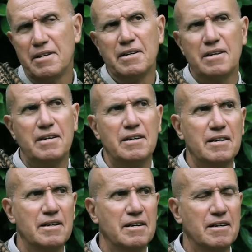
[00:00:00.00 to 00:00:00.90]

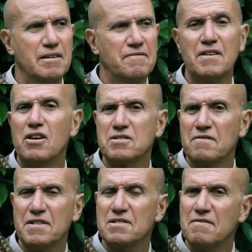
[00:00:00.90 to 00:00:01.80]
uh,
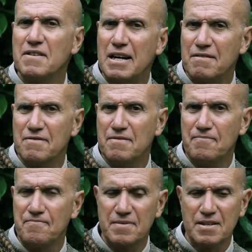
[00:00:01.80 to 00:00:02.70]
philosophies of life,
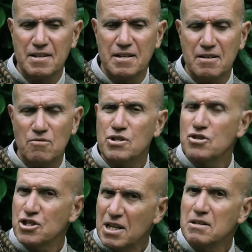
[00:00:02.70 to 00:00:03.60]

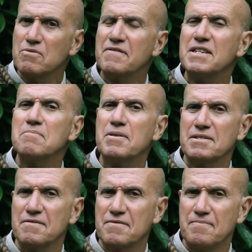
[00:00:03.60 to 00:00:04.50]
which generally were very depressive.